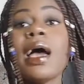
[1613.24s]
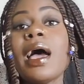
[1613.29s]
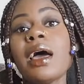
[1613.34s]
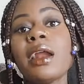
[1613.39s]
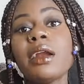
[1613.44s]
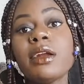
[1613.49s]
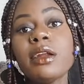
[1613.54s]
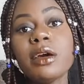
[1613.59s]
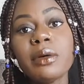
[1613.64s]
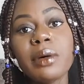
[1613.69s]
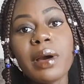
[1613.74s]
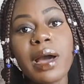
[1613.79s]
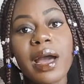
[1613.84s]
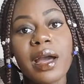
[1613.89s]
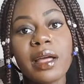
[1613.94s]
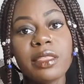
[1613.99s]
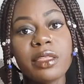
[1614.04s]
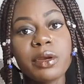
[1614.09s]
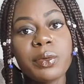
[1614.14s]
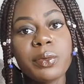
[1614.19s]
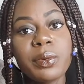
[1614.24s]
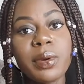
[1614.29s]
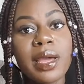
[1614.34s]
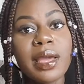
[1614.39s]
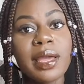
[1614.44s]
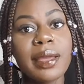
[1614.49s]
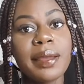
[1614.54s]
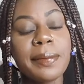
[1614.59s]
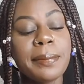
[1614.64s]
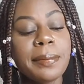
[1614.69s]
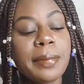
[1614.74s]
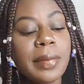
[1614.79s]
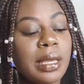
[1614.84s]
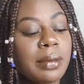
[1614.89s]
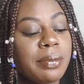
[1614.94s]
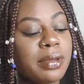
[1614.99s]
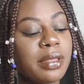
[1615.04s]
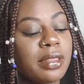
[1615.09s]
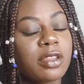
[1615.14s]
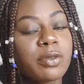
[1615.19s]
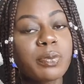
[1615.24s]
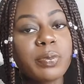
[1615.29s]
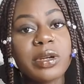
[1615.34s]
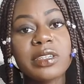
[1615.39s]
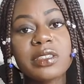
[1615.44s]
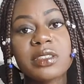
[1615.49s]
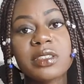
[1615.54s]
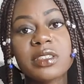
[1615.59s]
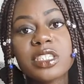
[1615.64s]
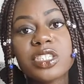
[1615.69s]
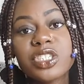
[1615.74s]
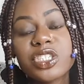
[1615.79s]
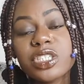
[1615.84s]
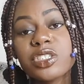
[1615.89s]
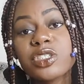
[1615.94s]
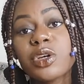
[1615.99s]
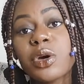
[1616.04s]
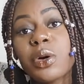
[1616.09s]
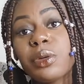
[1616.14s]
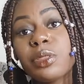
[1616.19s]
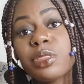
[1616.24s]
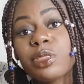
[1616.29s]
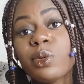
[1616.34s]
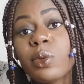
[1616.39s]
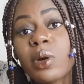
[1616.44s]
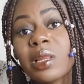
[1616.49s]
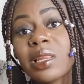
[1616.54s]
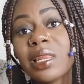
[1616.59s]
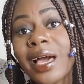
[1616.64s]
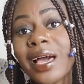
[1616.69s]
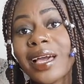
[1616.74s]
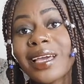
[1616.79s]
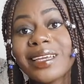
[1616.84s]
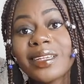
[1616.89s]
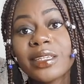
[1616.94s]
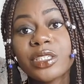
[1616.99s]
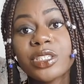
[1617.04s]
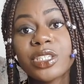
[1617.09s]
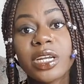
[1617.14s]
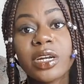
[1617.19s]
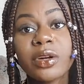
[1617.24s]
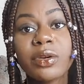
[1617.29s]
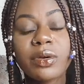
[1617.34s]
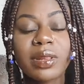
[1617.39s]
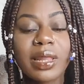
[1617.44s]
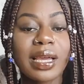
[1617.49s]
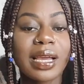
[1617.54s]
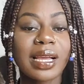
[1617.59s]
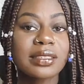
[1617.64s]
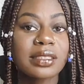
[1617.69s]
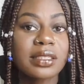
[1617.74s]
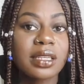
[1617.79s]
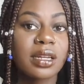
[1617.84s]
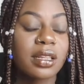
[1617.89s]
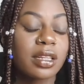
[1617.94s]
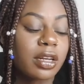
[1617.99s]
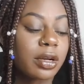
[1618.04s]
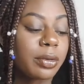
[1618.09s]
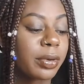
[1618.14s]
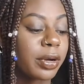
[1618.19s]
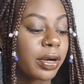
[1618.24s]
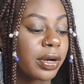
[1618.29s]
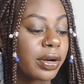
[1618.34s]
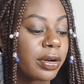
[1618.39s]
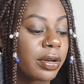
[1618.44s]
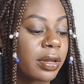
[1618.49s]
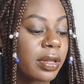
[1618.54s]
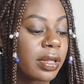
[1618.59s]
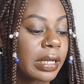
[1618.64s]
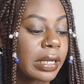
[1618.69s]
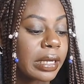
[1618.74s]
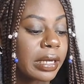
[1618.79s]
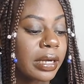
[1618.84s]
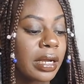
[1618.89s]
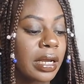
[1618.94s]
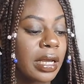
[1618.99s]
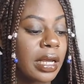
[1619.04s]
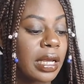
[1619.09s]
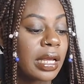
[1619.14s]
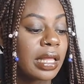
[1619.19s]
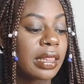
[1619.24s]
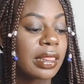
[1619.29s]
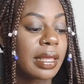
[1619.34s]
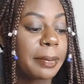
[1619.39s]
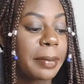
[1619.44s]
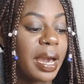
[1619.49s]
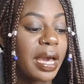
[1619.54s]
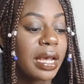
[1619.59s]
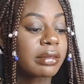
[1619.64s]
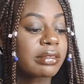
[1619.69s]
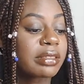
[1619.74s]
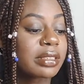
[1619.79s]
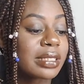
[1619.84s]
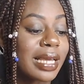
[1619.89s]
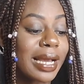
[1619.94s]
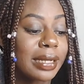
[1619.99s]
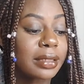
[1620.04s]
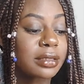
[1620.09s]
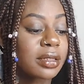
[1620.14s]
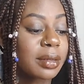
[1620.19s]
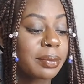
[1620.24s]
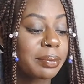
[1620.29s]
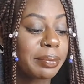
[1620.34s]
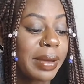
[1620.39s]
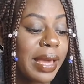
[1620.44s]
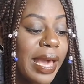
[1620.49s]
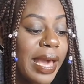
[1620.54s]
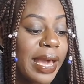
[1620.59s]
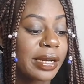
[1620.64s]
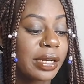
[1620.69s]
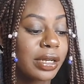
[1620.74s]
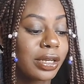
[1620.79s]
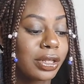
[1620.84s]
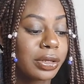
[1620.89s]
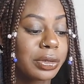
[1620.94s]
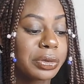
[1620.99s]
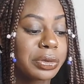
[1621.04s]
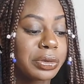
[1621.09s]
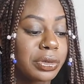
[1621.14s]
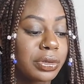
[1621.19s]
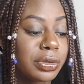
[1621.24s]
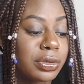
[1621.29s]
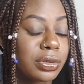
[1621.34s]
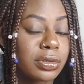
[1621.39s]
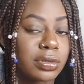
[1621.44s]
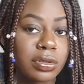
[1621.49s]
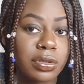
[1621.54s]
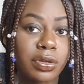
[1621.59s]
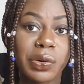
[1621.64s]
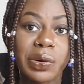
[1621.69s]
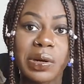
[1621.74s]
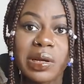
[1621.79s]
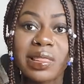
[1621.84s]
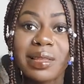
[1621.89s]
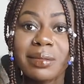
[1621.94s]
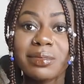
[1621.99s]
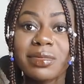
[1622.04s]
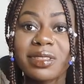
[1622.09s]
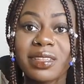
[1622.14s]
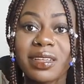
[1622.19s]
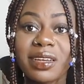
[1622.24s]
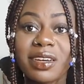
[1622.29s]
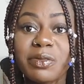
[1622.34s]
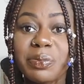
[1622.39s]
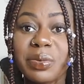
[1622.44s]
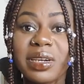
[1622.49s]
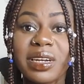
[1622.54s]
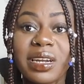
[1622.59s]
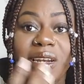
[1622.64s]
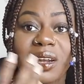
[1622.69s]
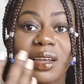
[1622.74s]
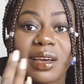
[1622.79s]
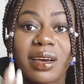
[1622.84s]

I don't know. Either way, maybe this person is just going through a lot in general. Like I said a little bit earlier, they might have just got some bad news or themselves been in